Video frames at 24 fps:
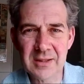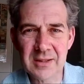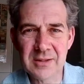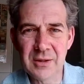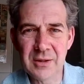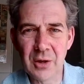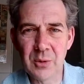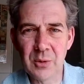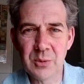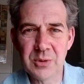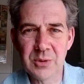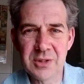
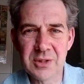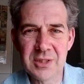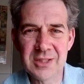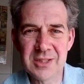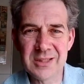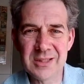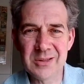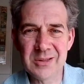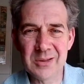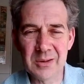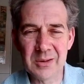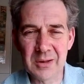you know,
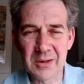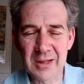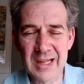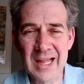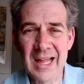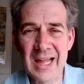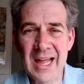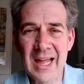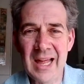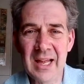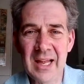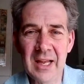to
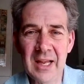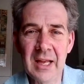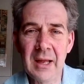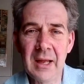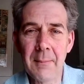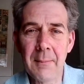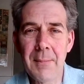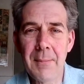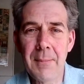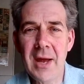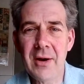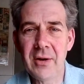
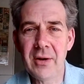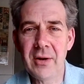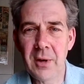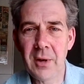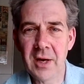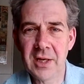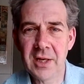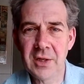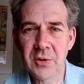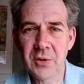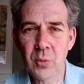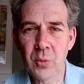bear in
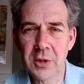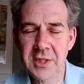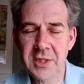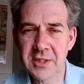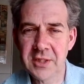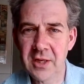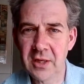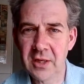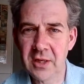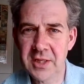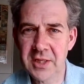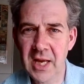mind what
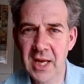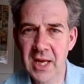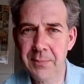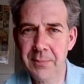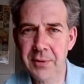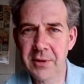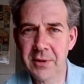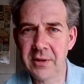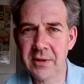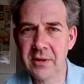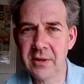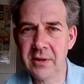is going to
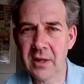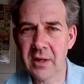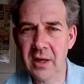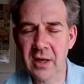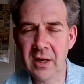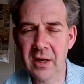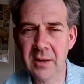happen.